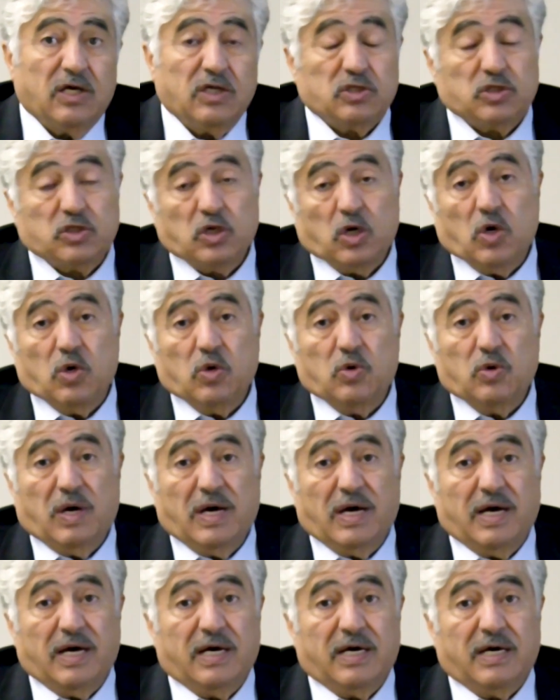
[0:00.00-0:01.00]

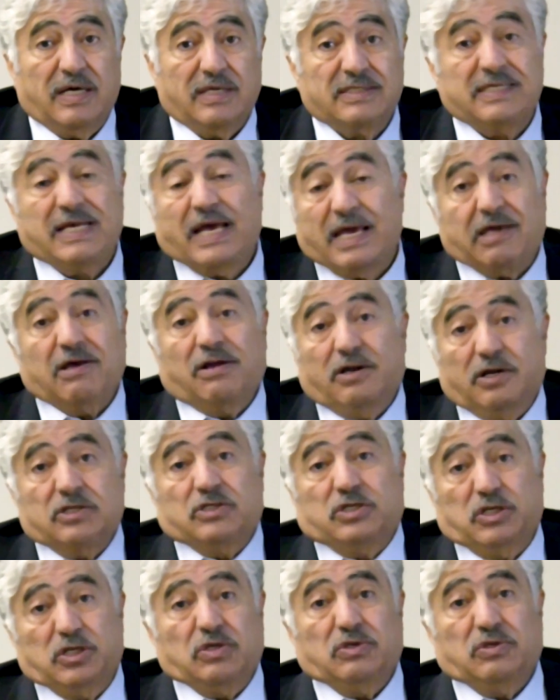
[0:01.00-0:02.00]
So secular
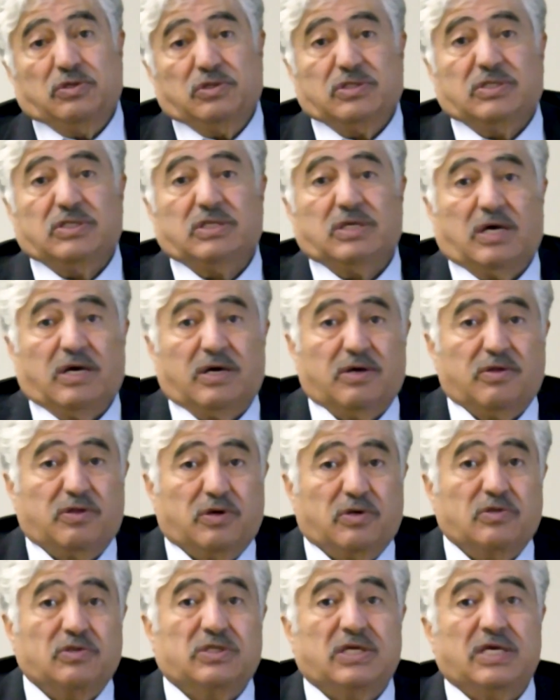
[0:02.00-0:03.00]
Jews,
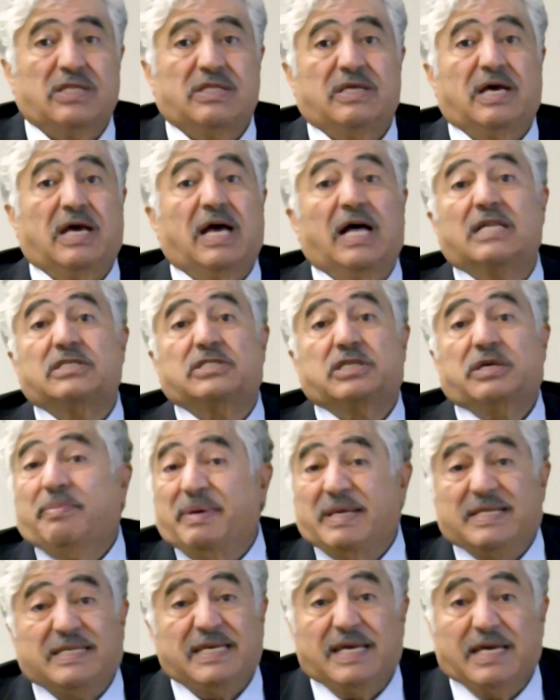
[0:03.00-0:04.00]
those in the
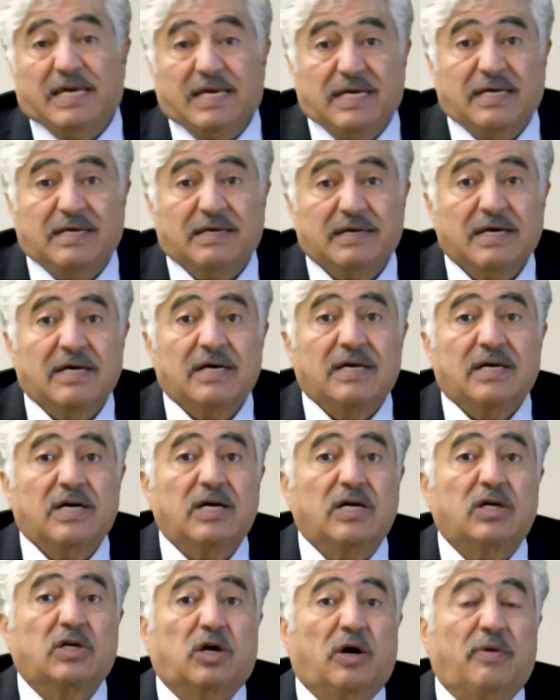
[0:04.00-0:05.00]
LGBT
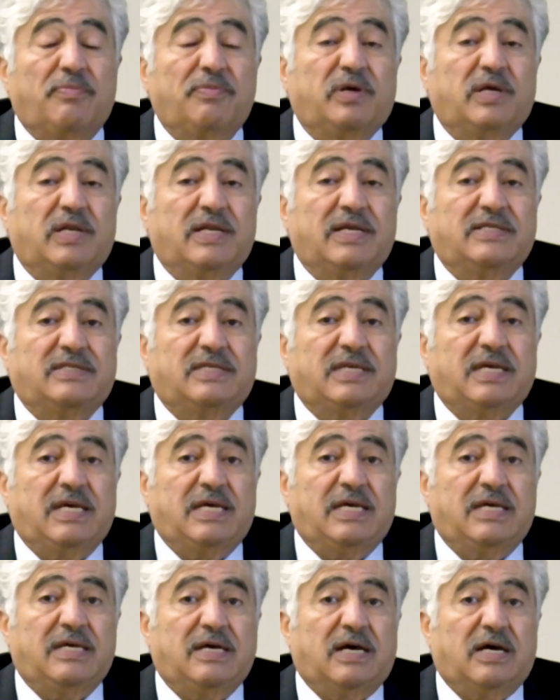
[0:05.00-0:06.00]

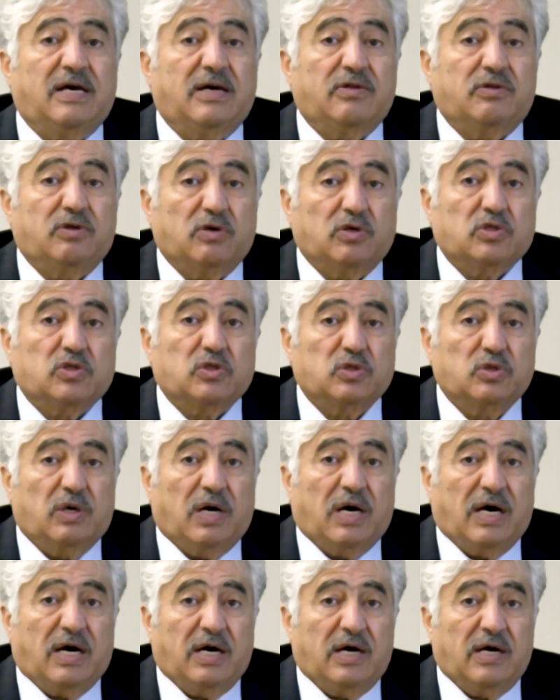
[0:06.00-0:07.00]
community, those who
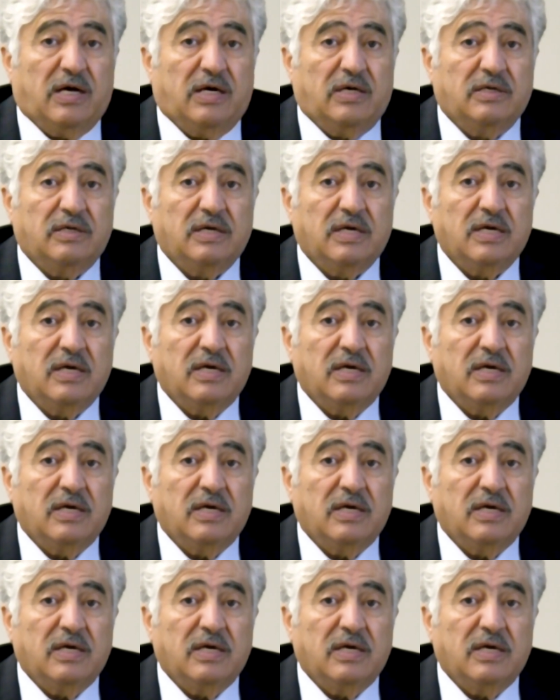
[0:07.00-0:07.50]
are